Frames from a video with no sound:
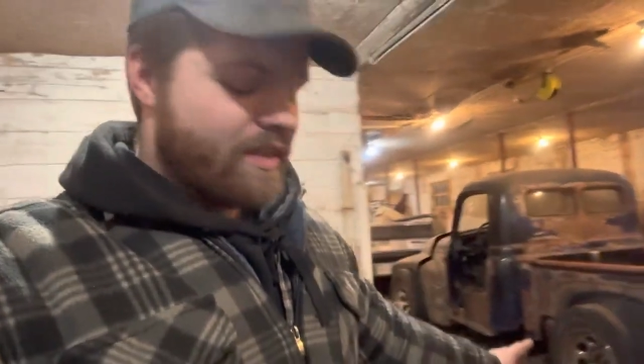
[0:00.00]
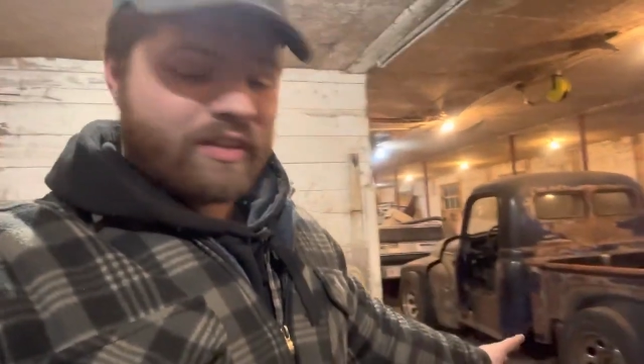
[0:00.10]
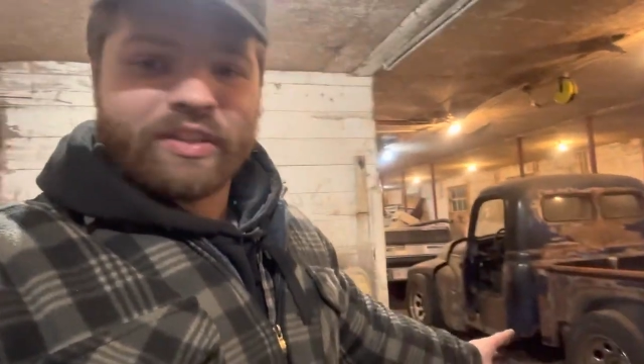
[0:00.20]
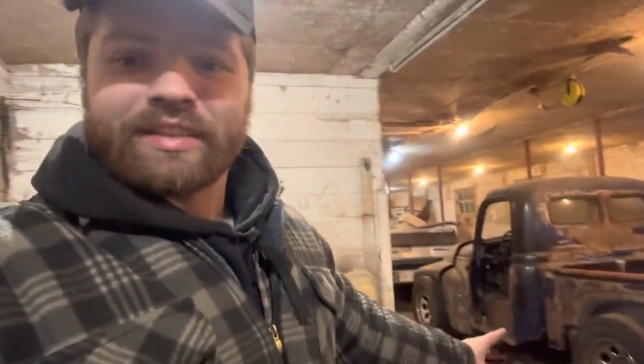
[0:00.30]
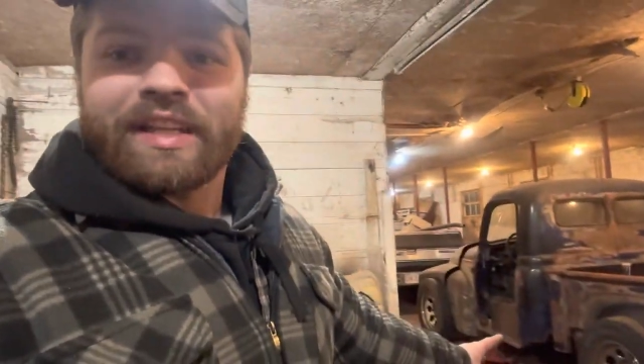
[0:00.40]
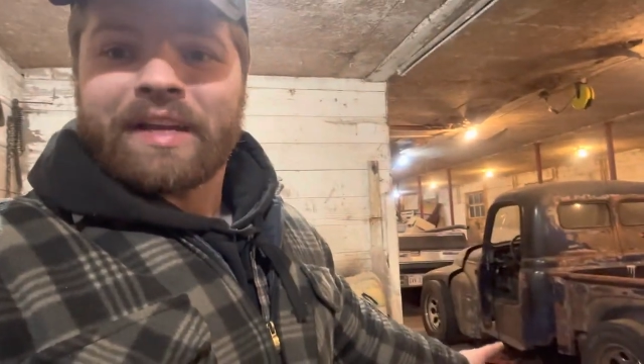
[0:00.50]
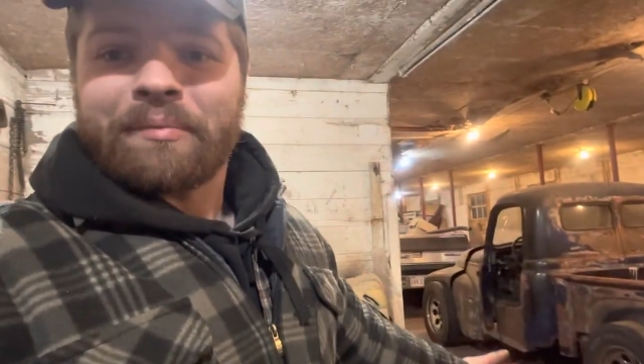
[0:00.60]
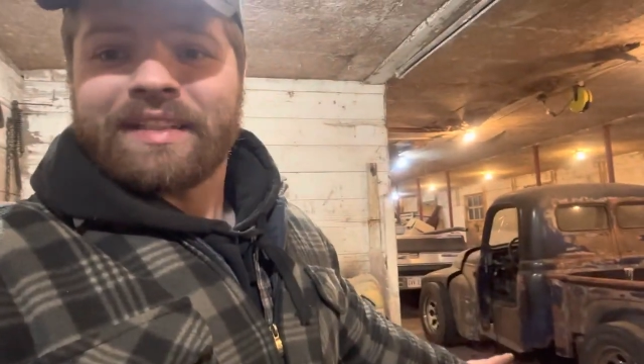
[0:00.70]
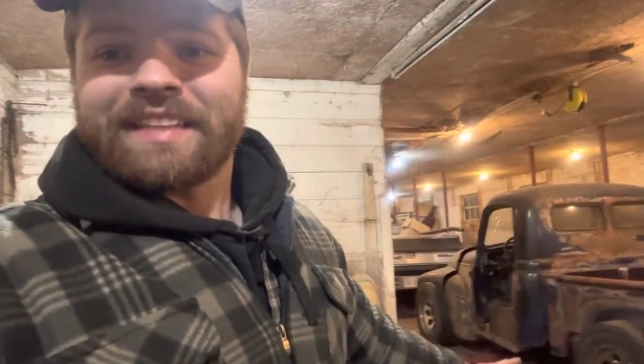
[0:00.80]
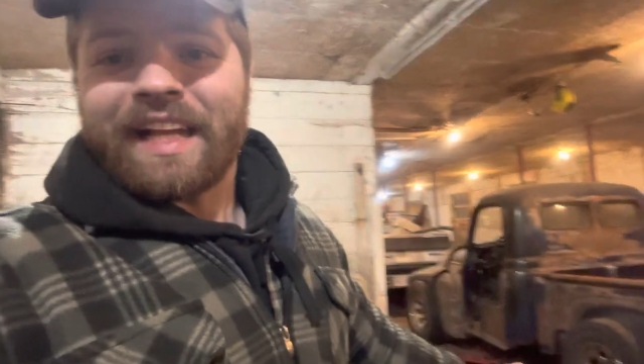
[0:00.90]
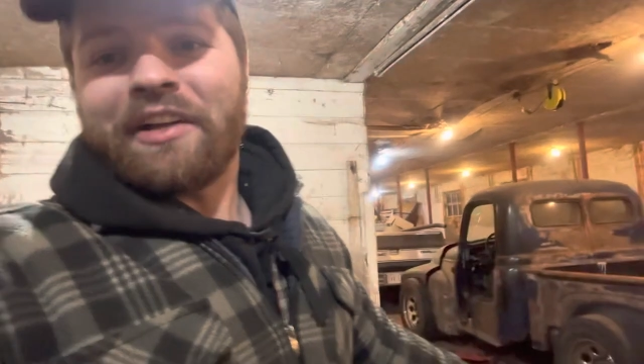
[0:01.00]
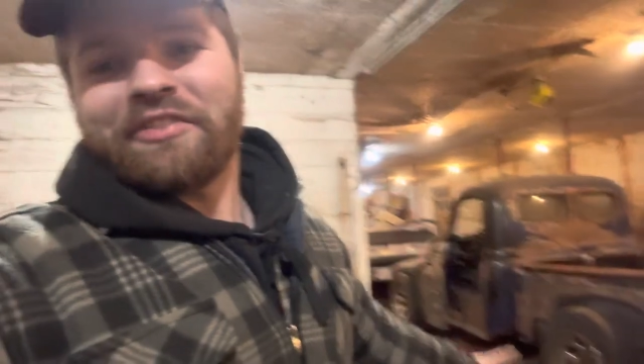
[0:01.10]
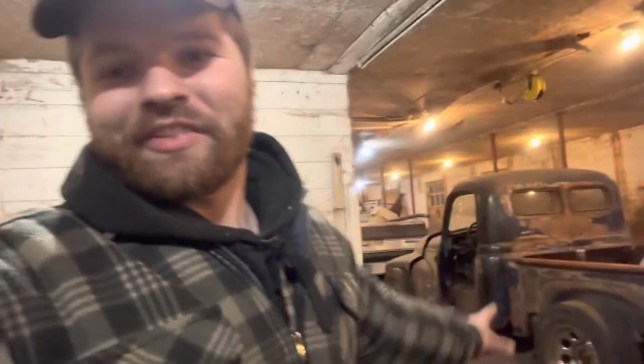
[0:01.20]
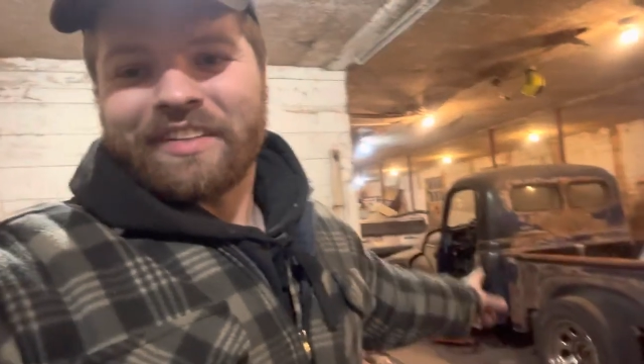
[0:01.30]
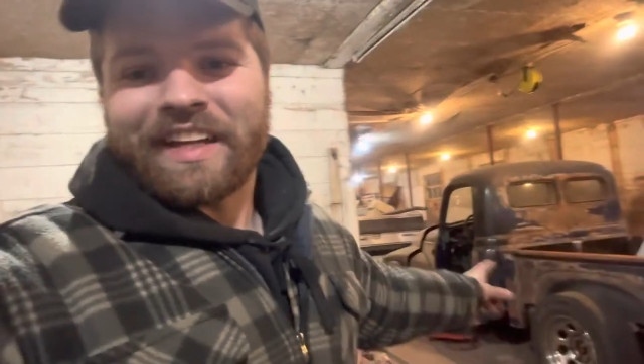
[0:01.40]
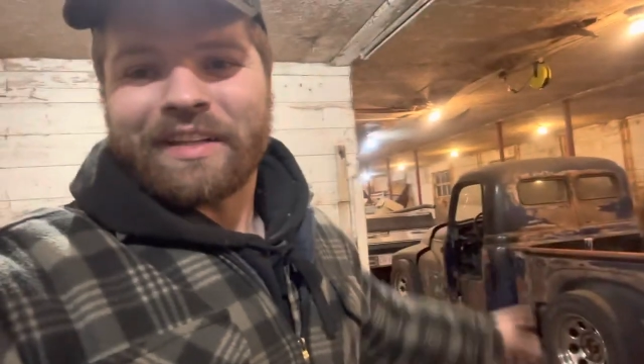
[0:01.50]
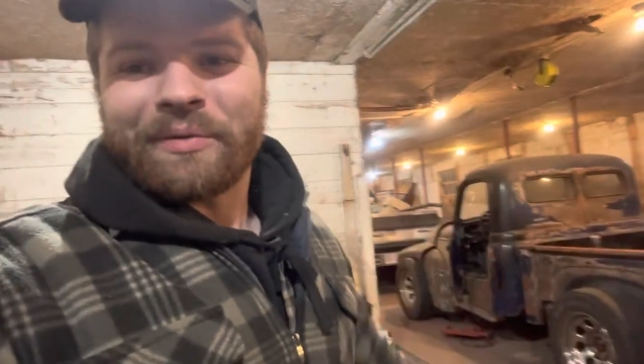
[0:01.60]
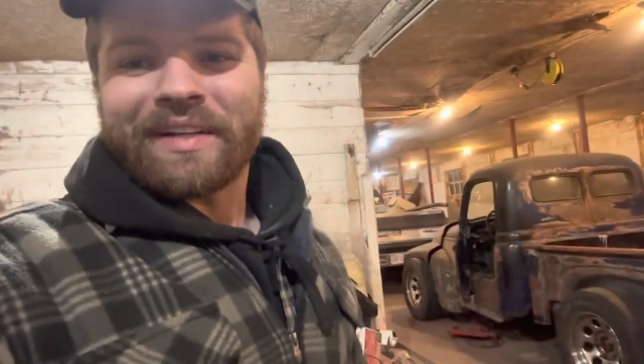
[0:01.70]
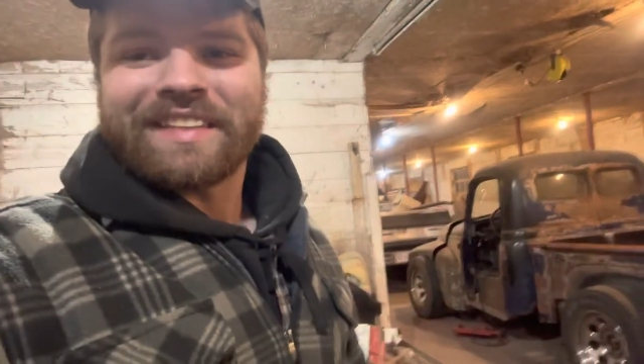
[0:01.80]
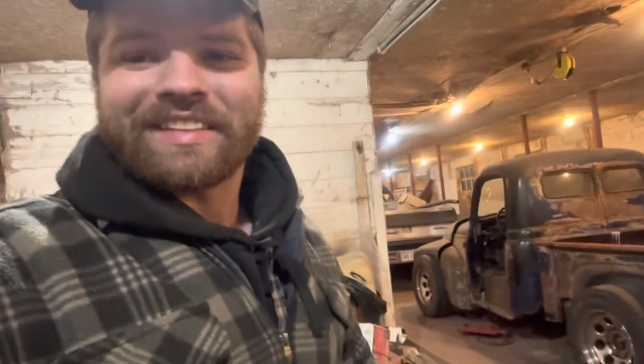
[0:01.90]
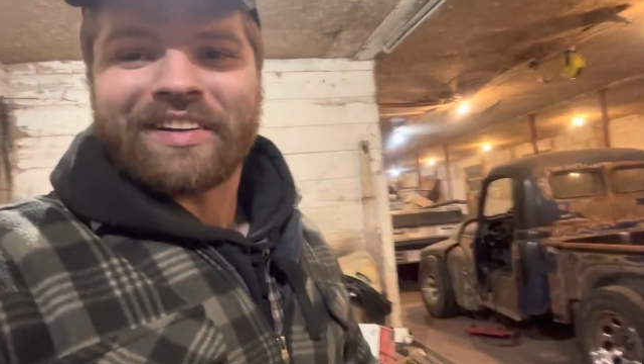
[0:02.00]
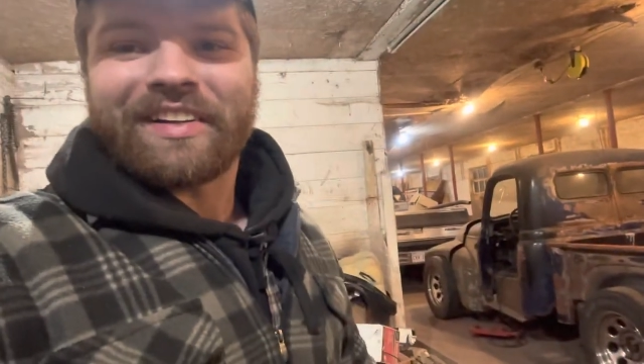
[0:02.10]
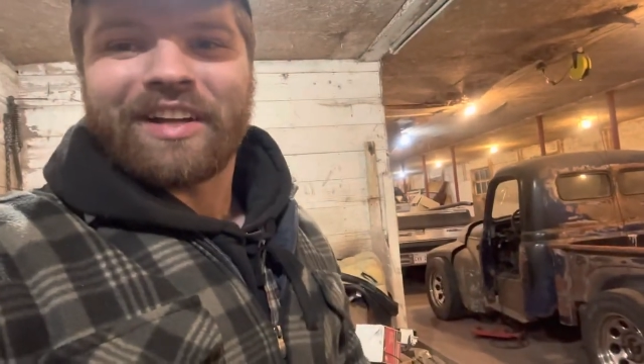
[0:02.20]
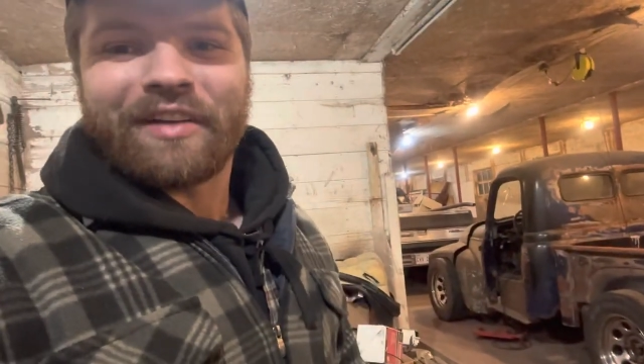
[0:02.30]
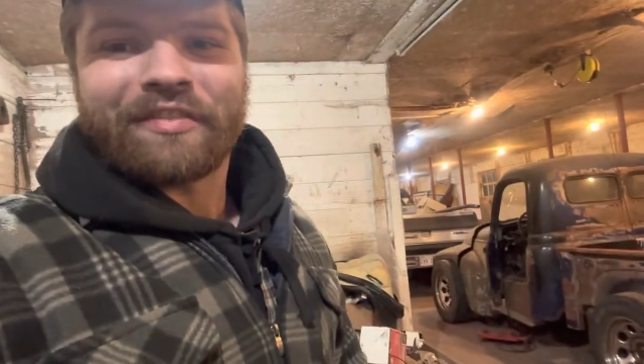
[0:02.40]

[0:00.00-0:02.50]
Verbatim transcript: just like myself, likely when I started off